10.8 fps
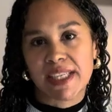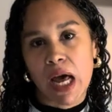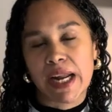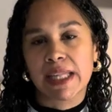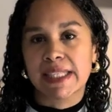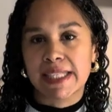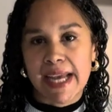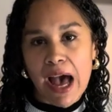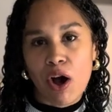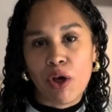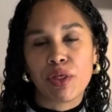on holistic
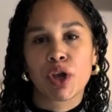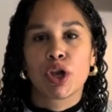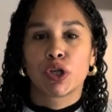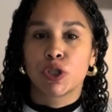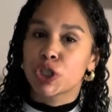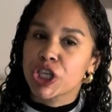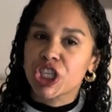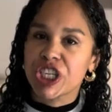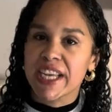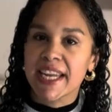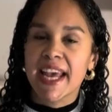health,
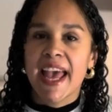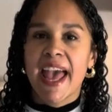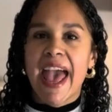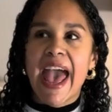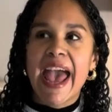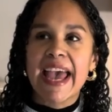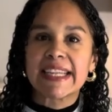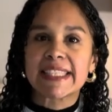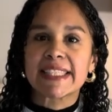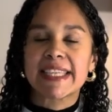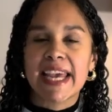nutrition, and
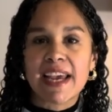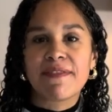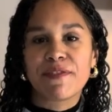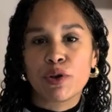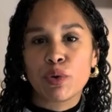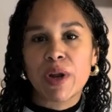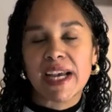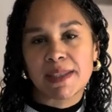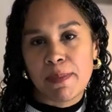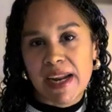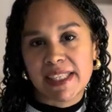take a food
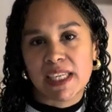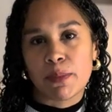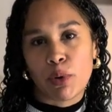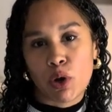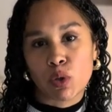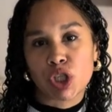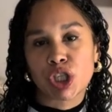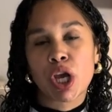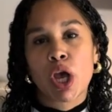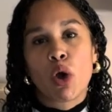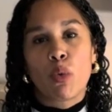as medicine approach
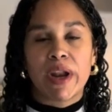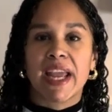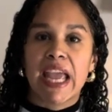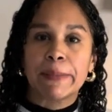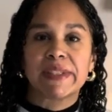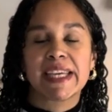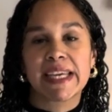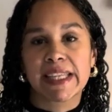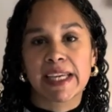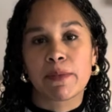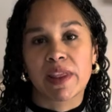when it came to
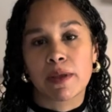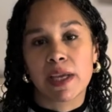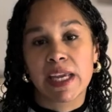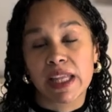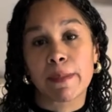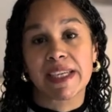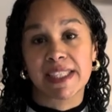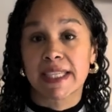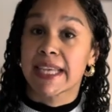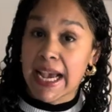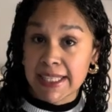healing my
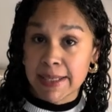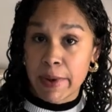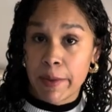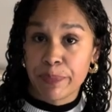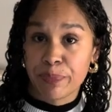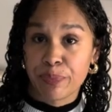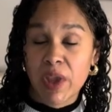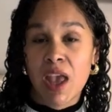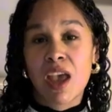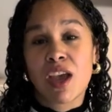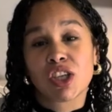son's eczema.
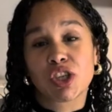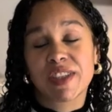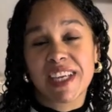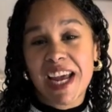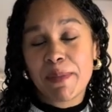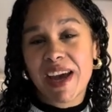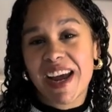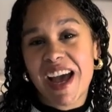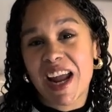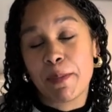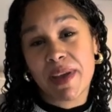So today I'm gonna
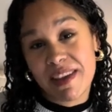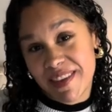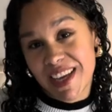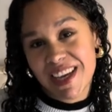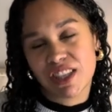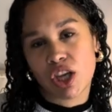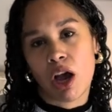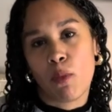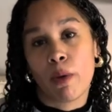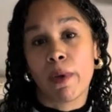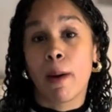kind of pivot and talk
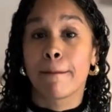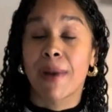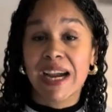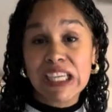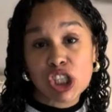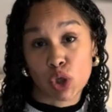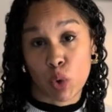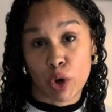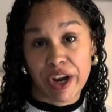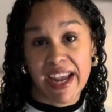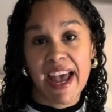more about my
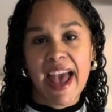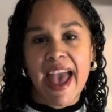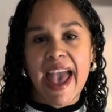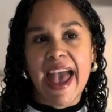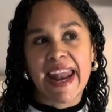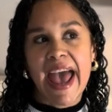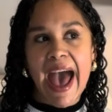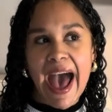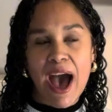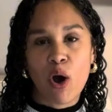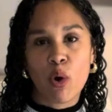story and
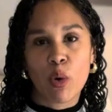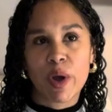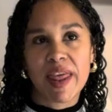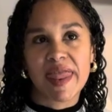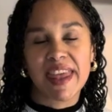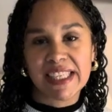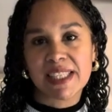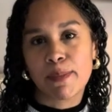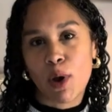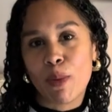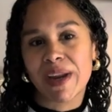how this
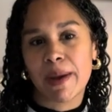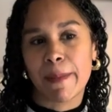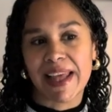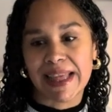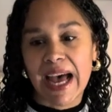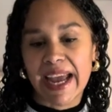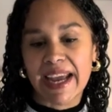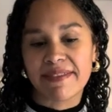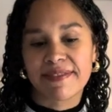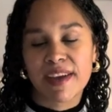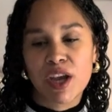moment in my
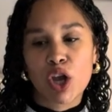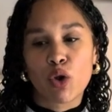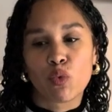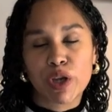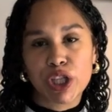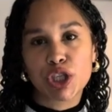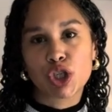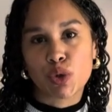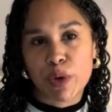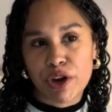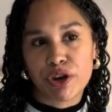life really
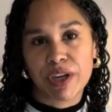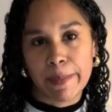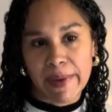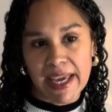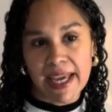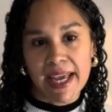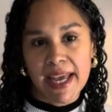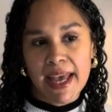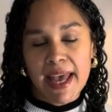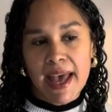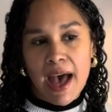triggered in me
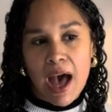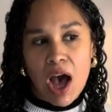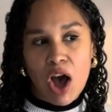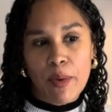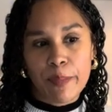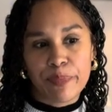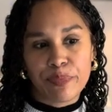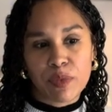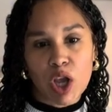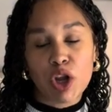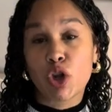
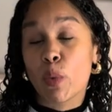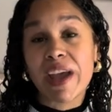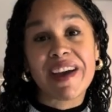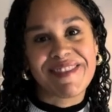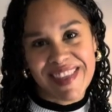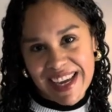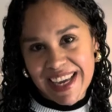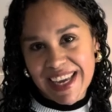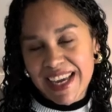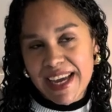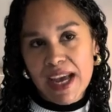a new way of
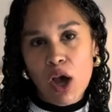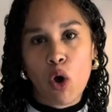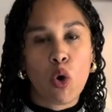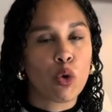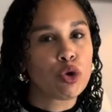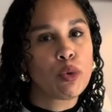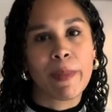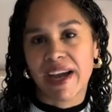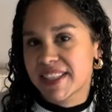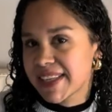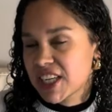thinking, a whole new
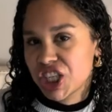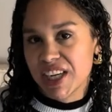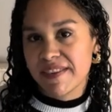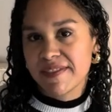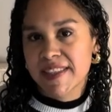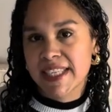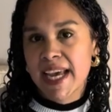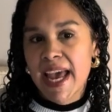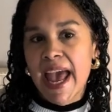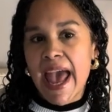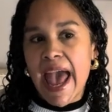mindset shift,
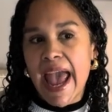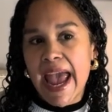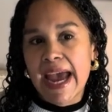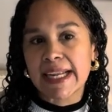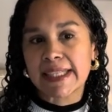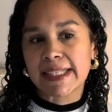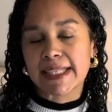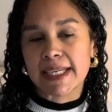and